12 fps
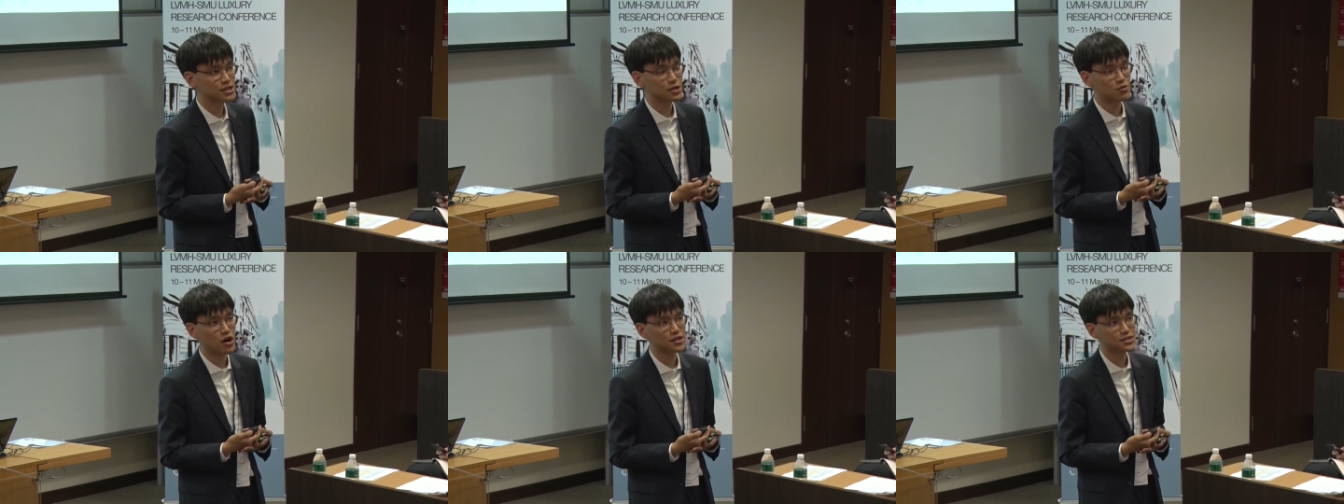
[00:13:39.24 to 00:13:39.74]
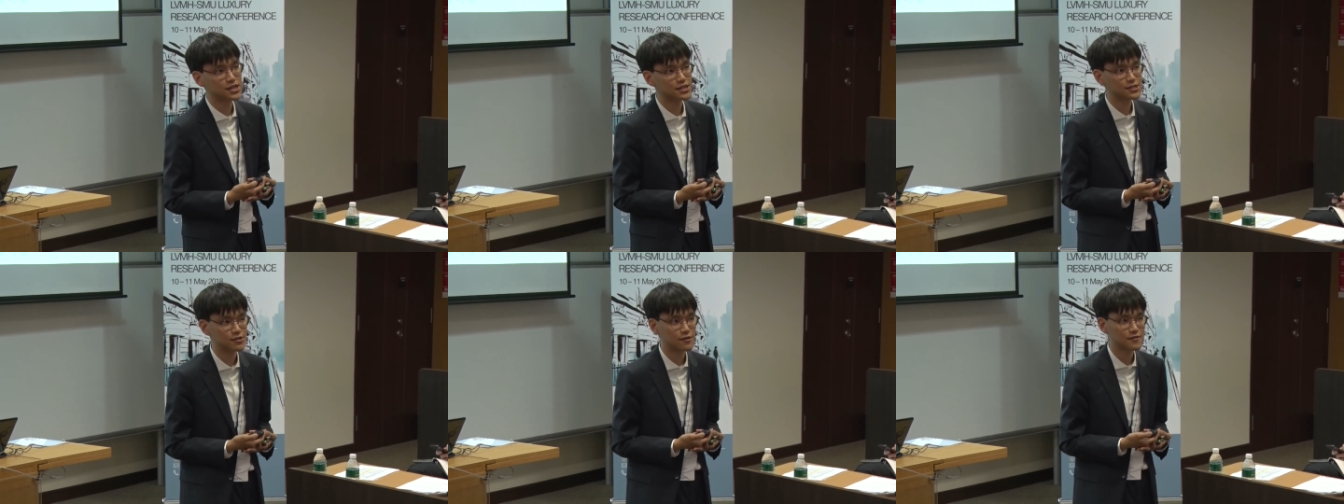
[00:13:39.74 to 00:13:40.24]
in the
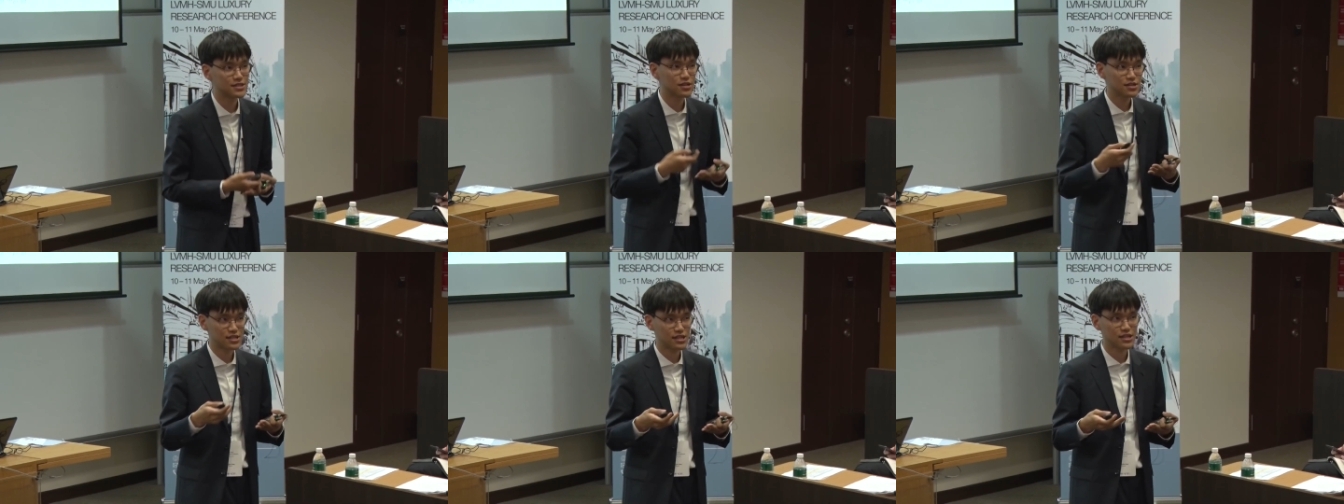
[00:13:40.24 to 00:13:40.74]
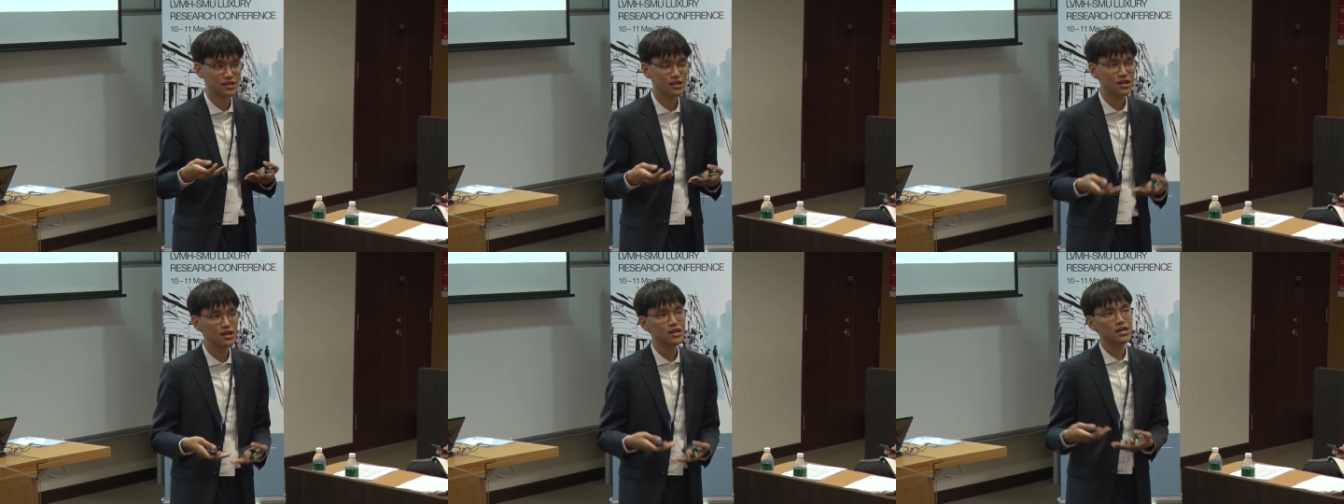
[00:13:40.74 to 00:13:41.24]
process of conducting
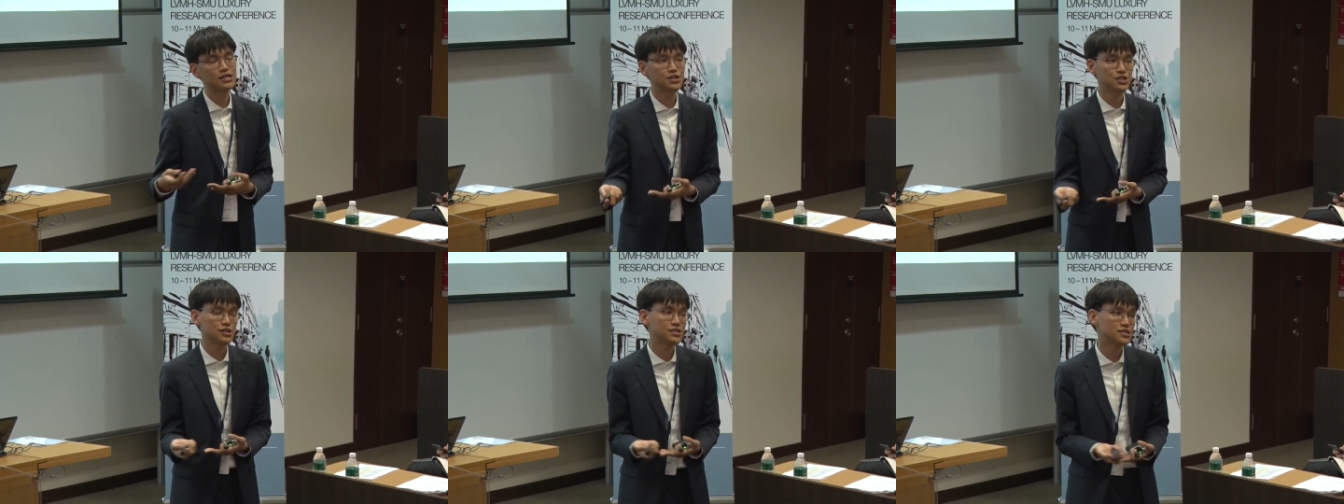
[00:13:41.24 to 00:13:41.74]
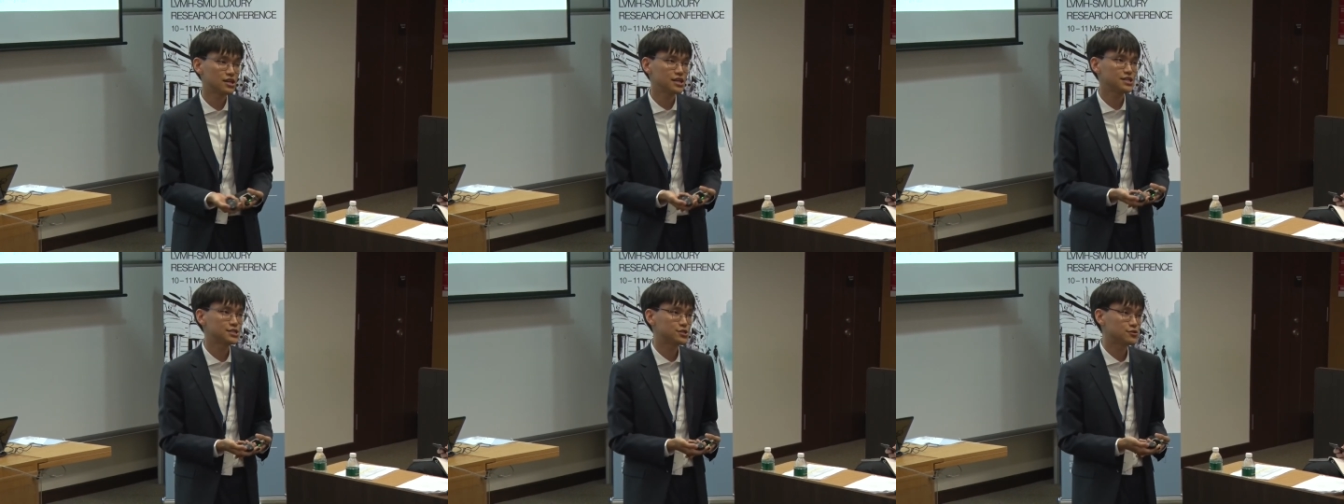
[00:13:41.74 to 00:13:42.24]
additional
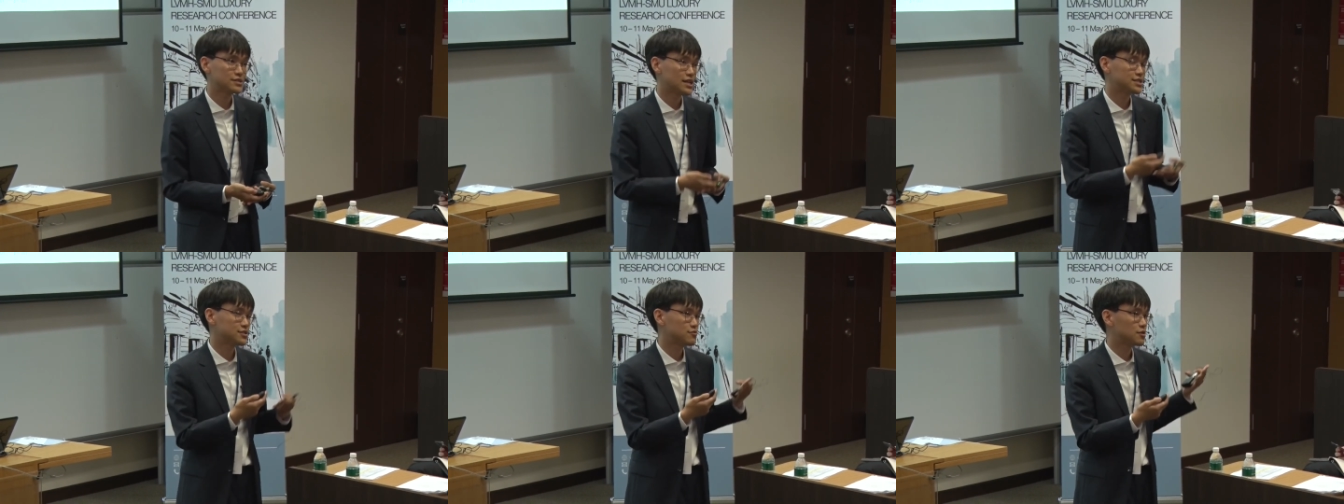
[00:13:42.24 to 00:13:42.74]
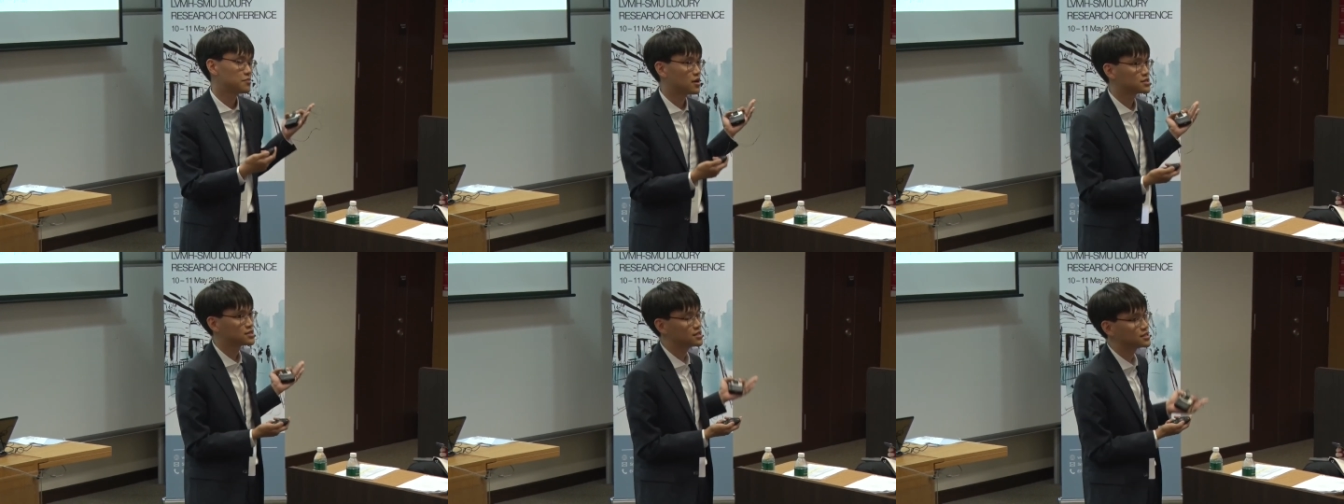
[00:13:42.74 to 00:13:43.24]
studies to test the
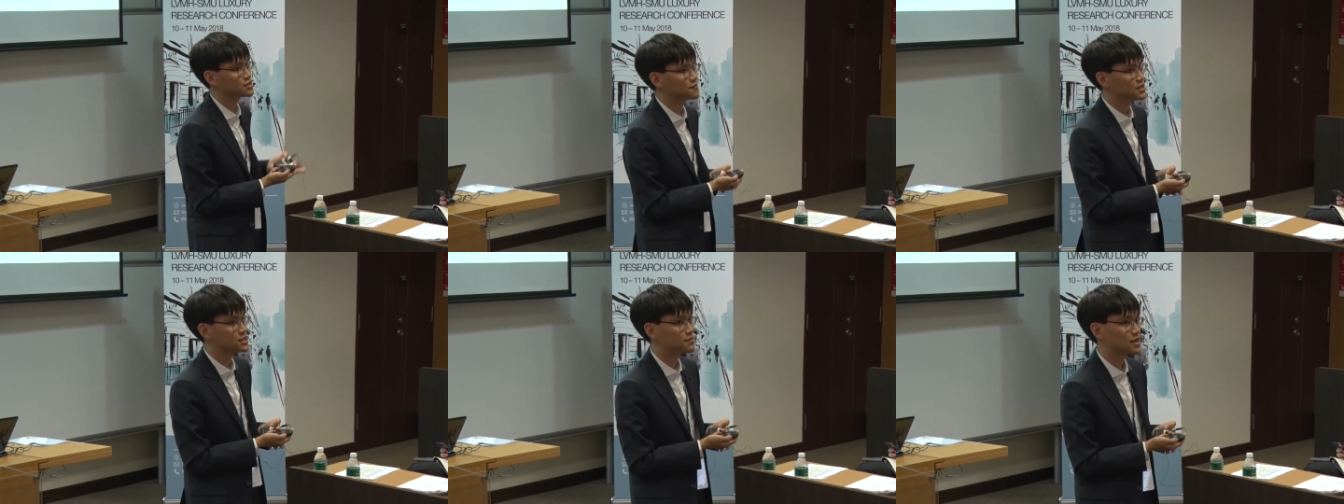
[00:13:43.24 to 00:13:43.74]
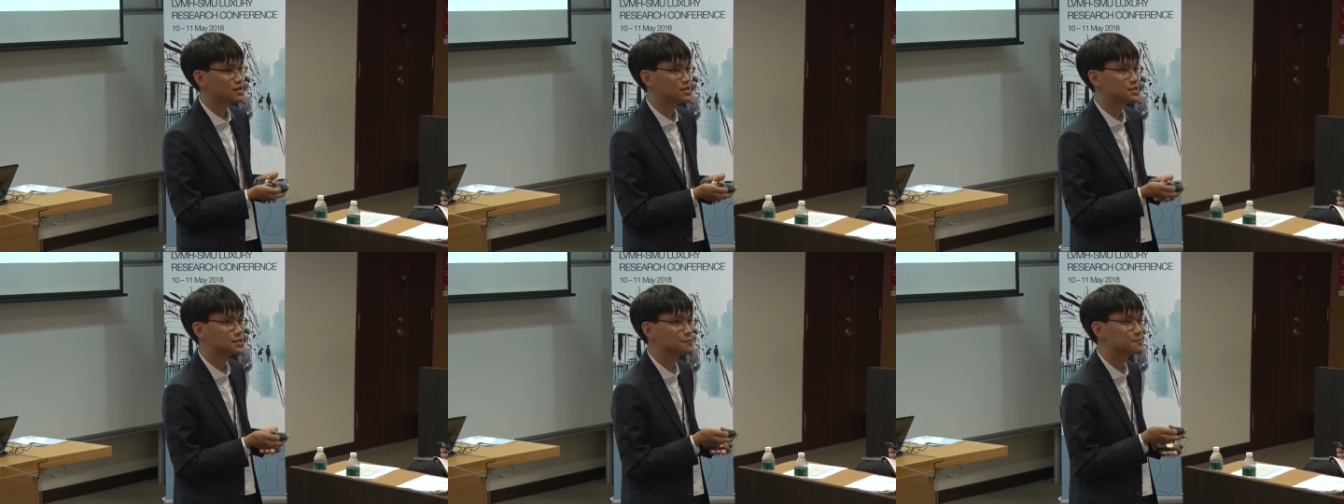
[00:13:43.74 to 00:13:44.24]
robustness of this
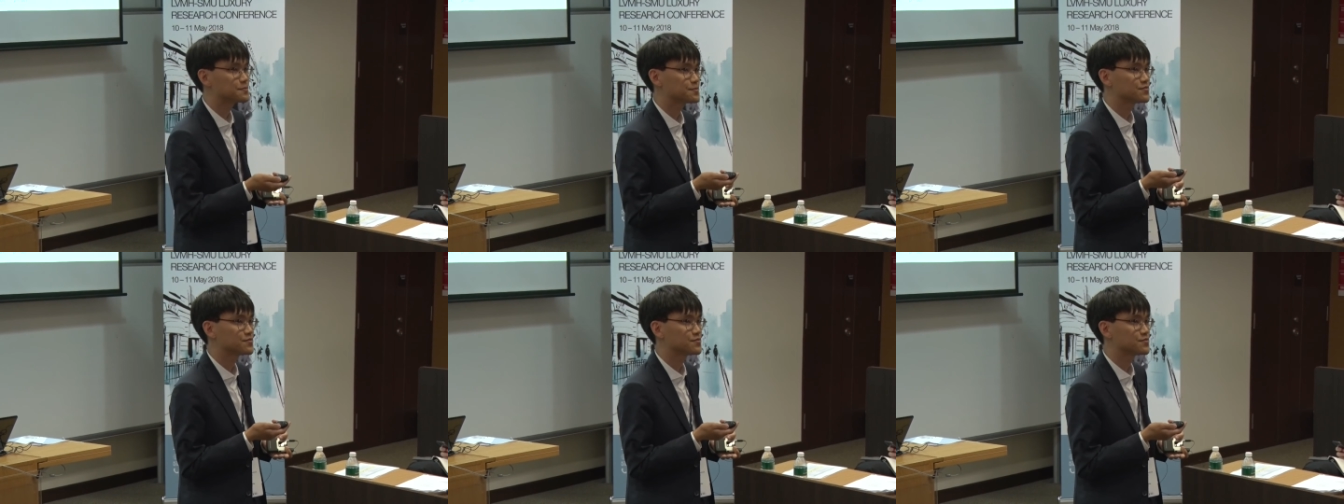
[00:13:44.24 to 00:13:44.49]
mechanism.